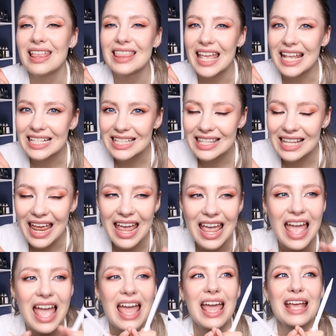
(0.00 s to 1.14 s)
the
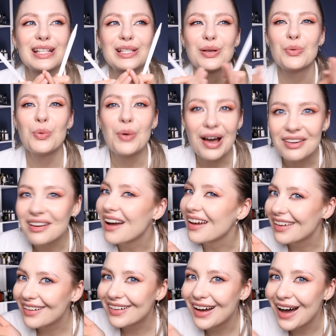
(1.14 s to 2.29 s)
Extrait is the one I
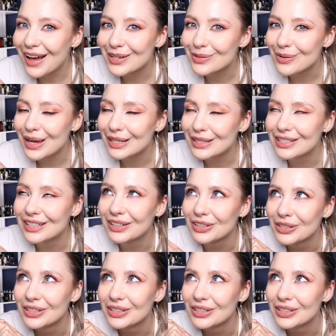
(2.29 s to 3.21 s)
can't wait